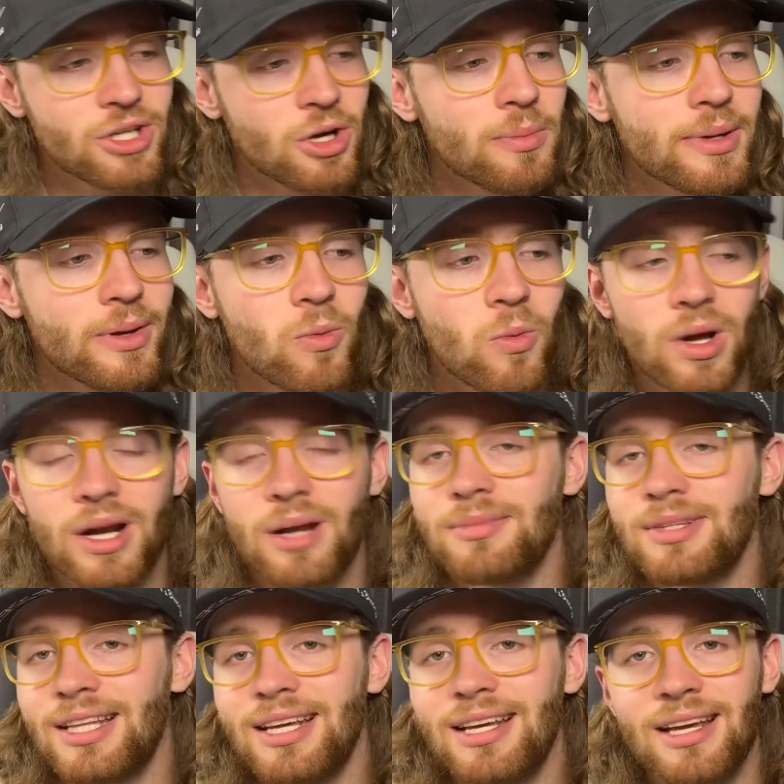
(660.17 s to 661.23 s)
me what I'm
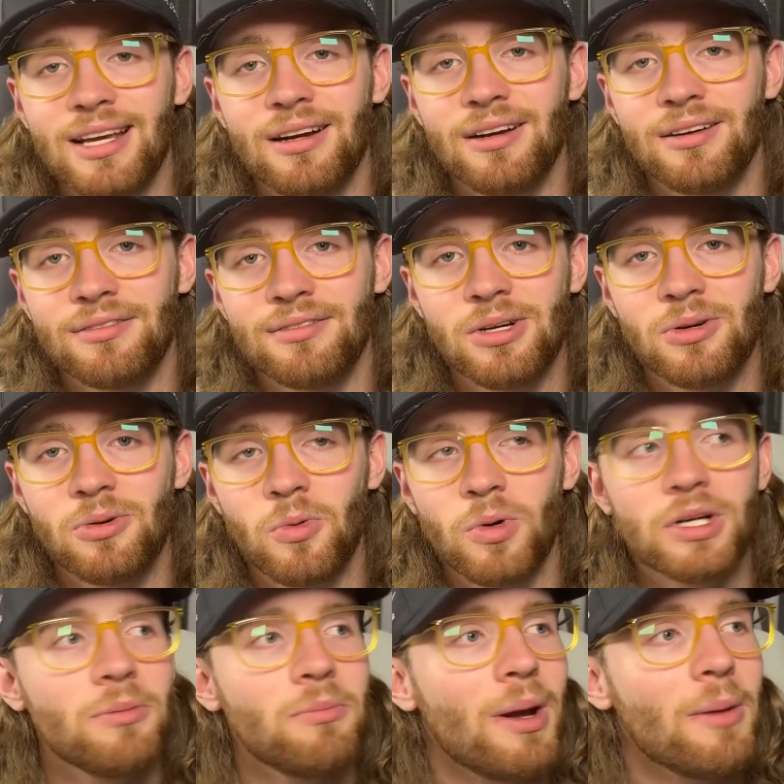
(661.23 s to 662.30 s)
thinking of,
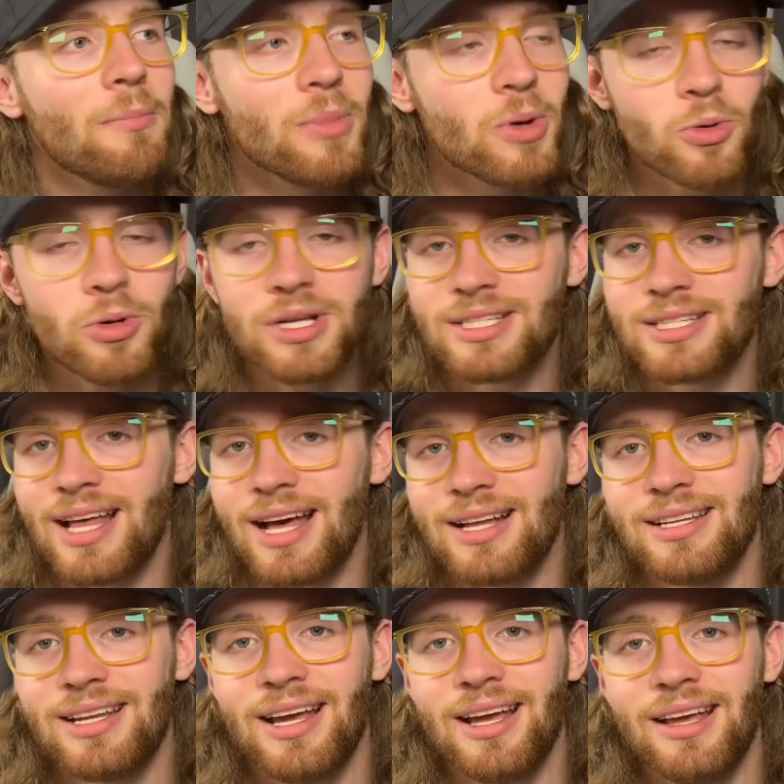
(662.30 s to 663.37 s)
what my mood is
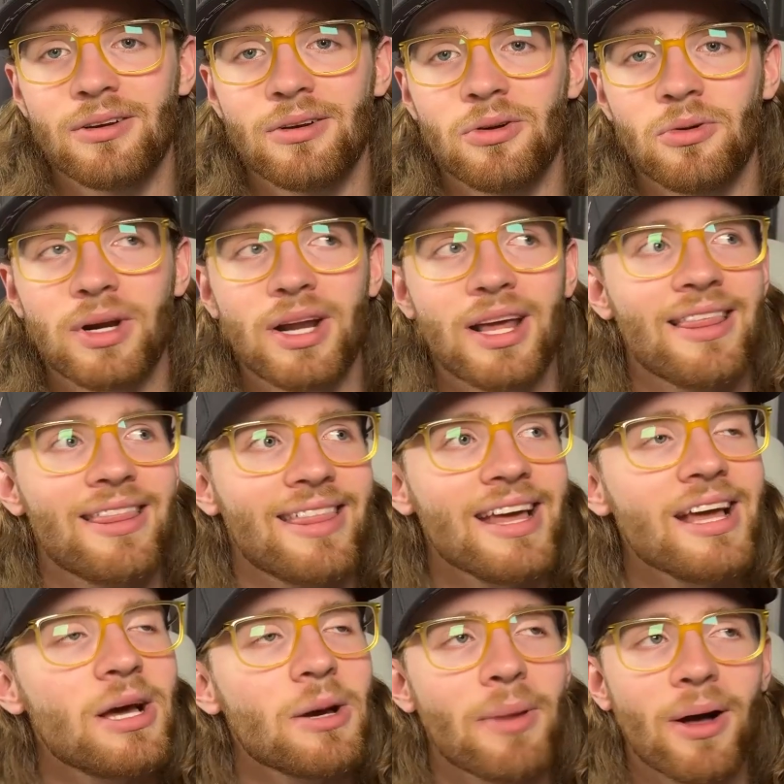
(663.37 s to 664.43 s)
that day, what I
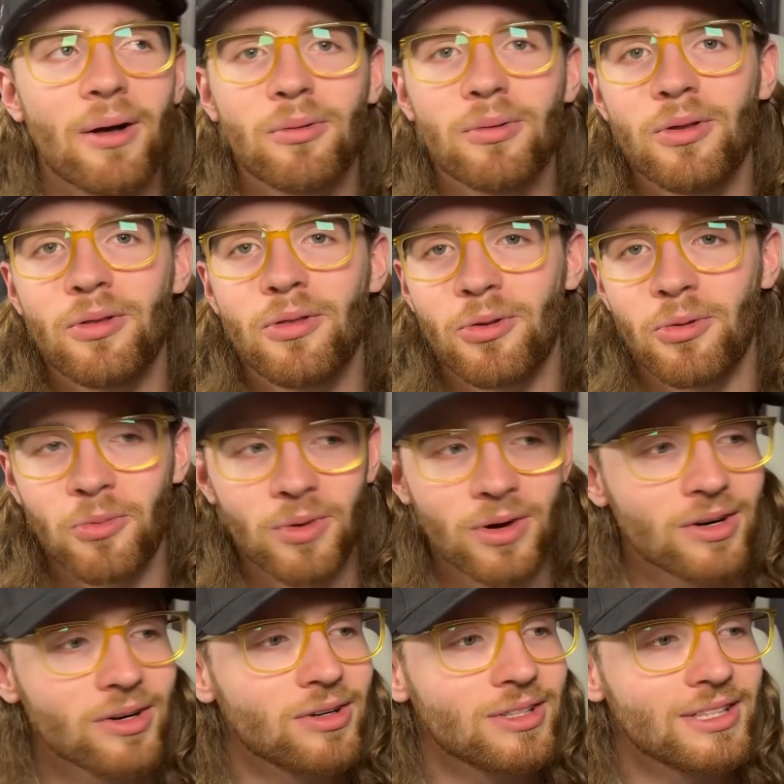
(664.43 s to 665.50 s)
think about the
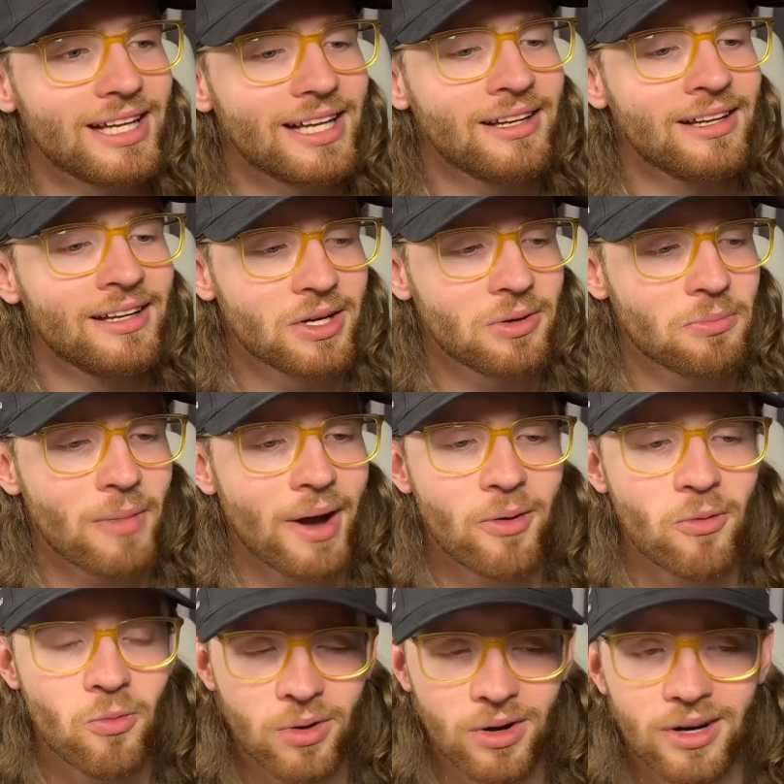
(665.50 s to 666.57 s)
world and
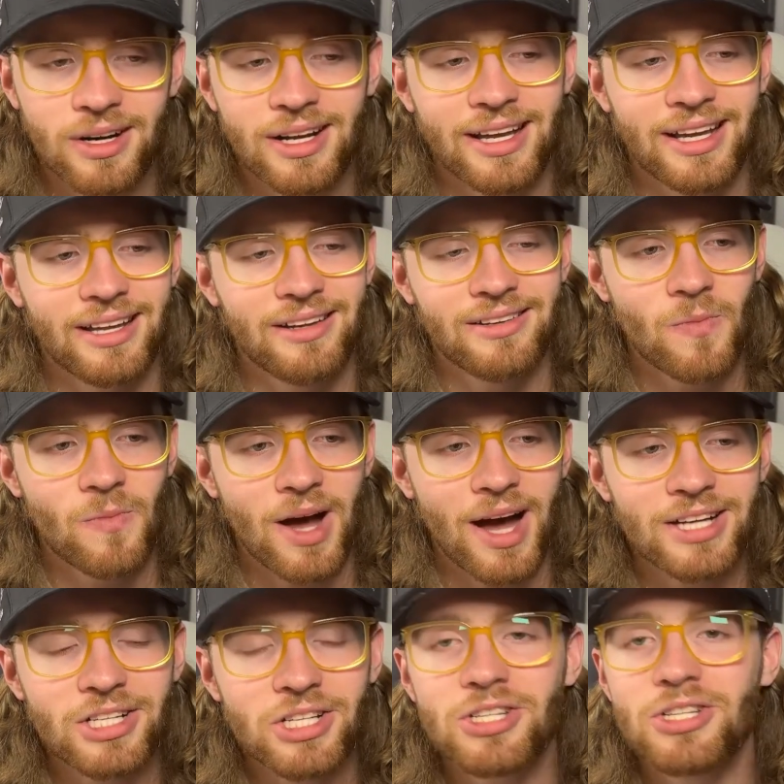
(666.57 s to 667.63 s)
my work, and
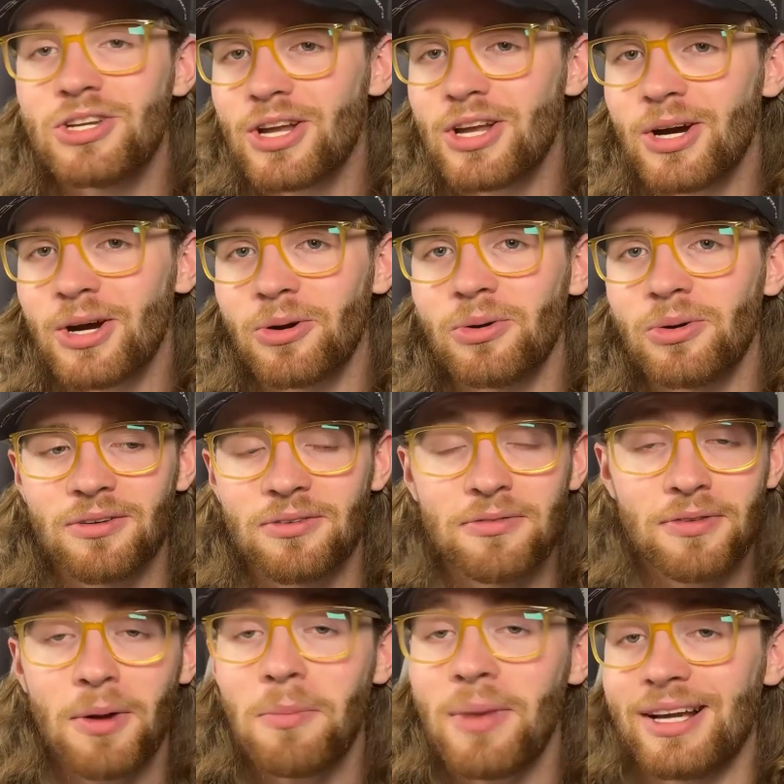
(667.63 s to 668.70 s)
I just know
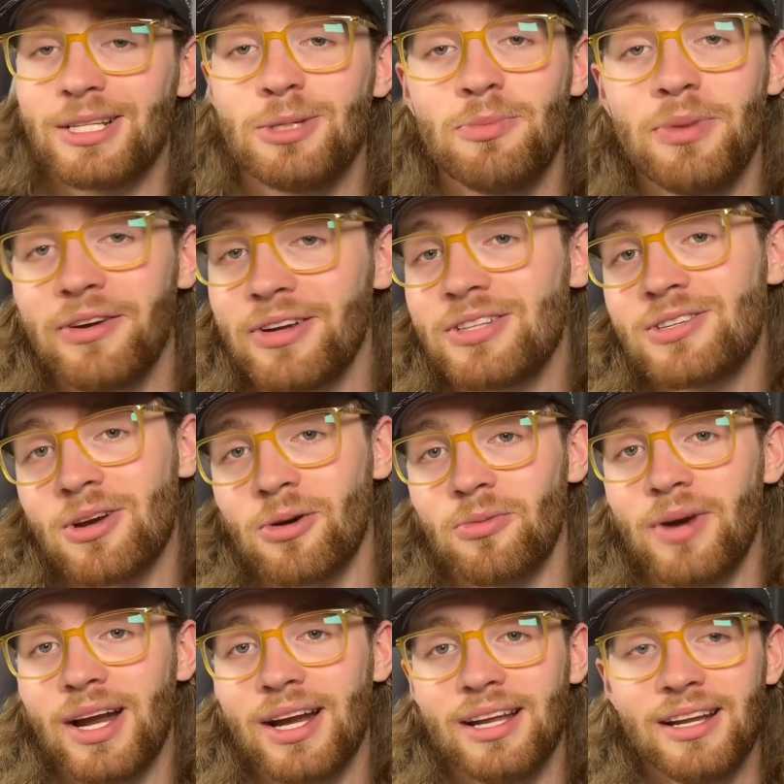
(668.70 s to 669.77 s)
from experience
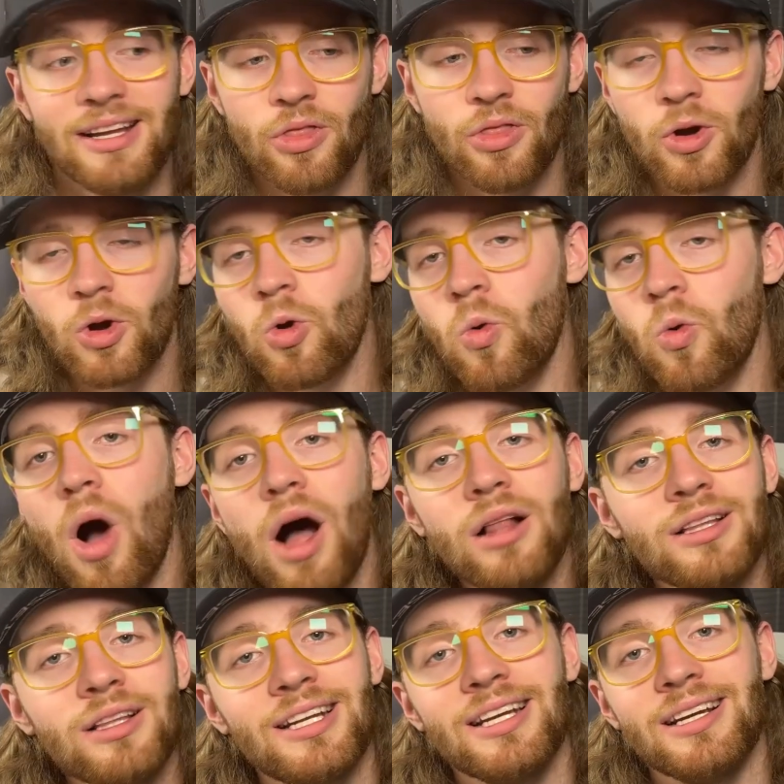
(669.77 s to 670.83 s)
already, the
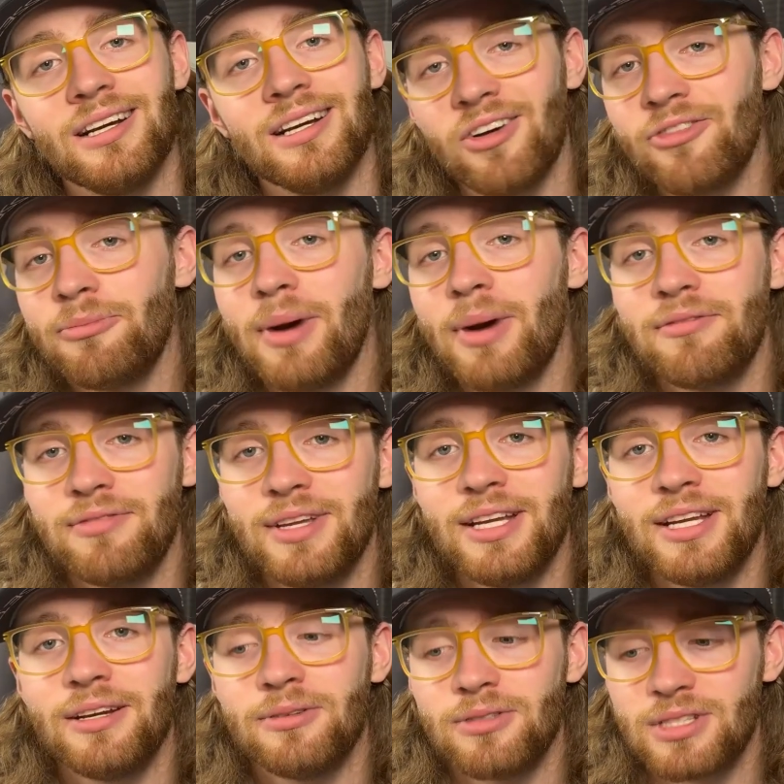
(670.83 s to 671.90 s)
quality of my
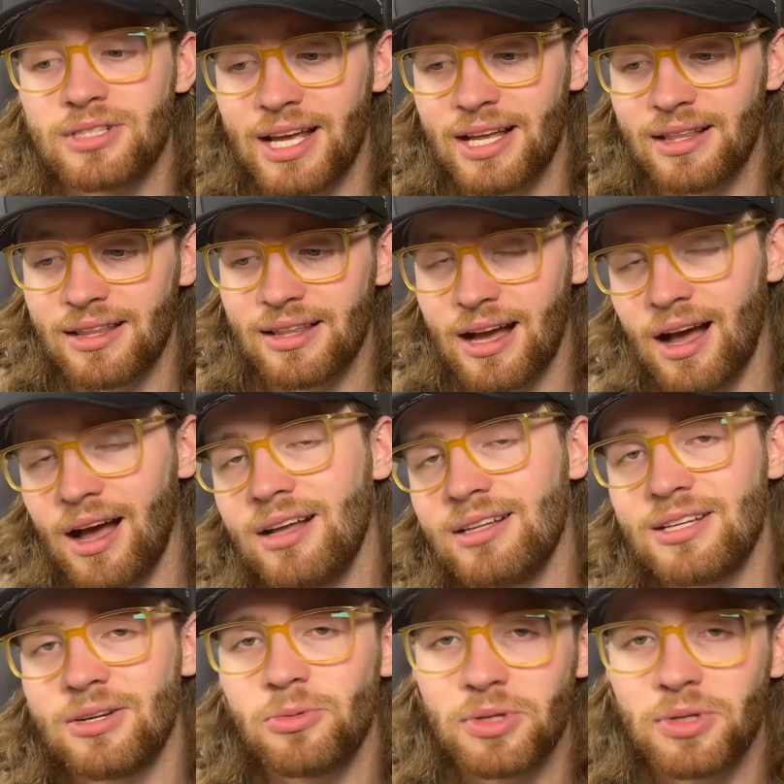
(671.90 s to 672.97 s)
videos and the
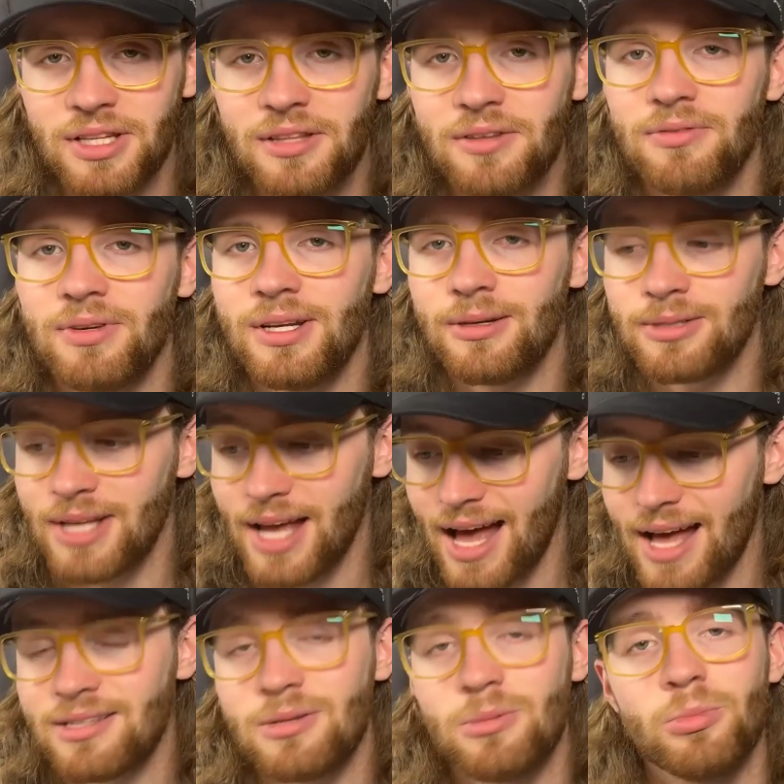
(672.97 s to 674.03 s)
content within the videos
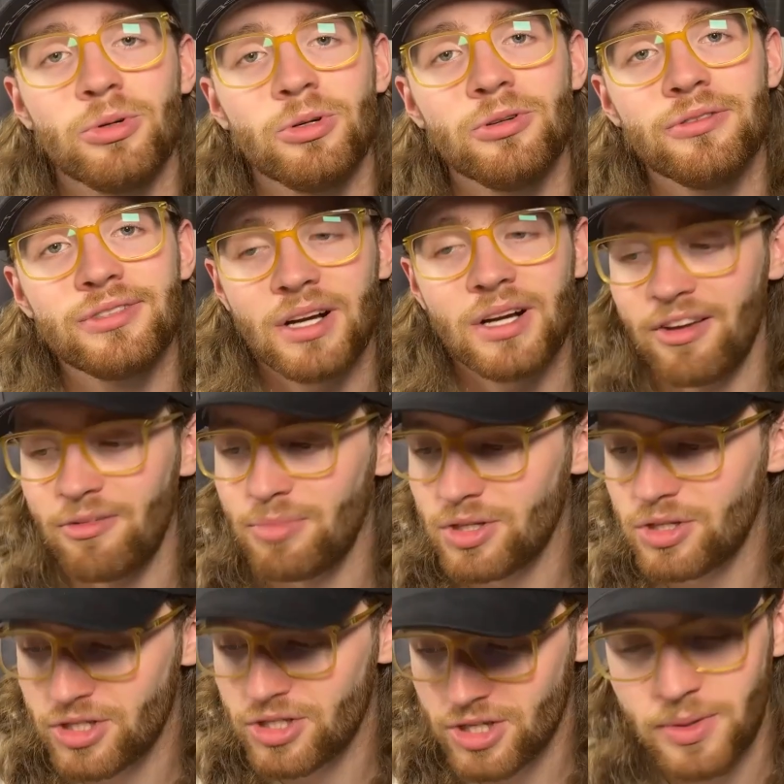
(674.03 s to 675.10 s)
has improved. I've
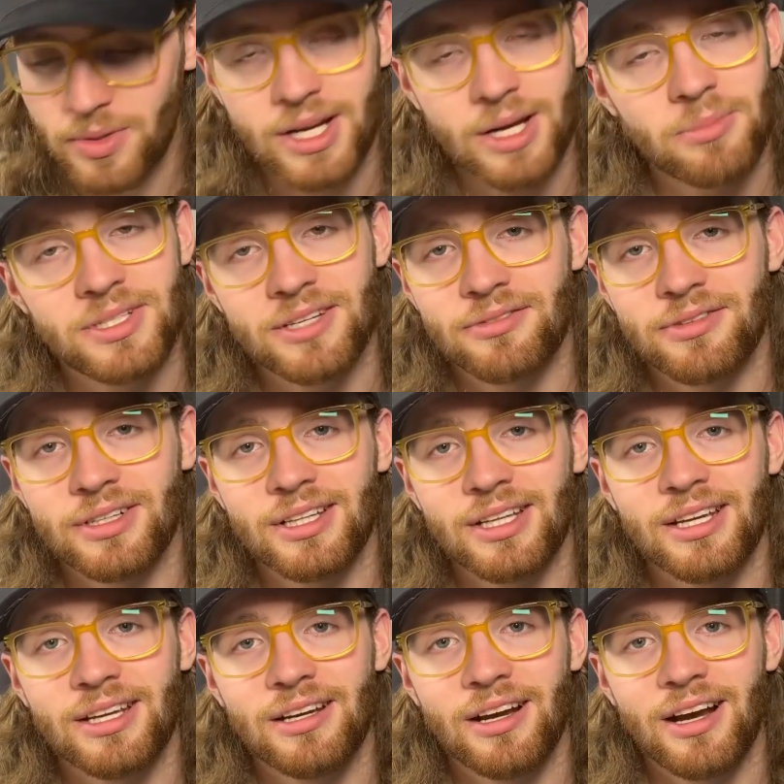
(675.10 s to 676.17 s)
been showing up
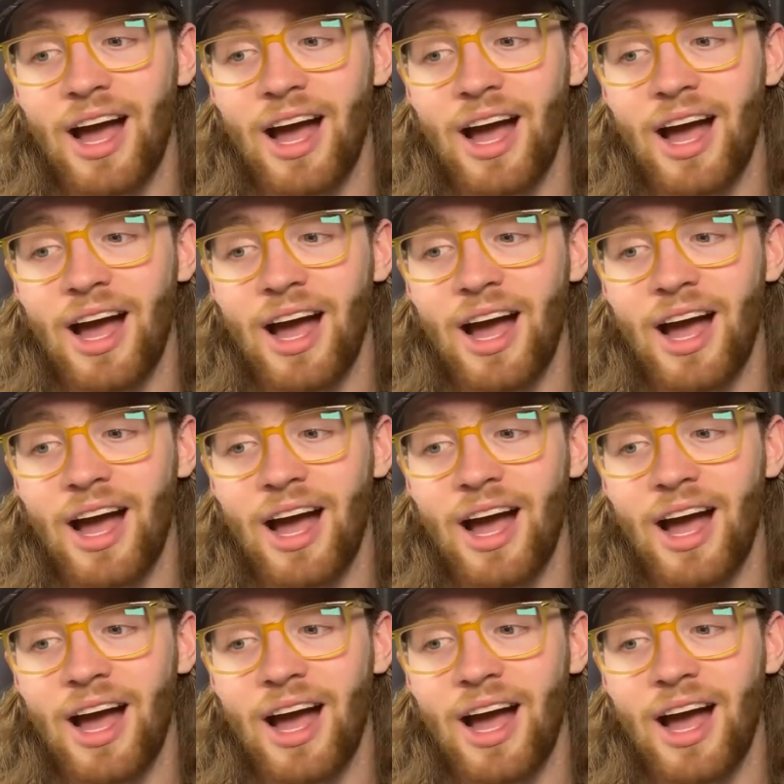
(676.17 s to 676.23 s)
differently.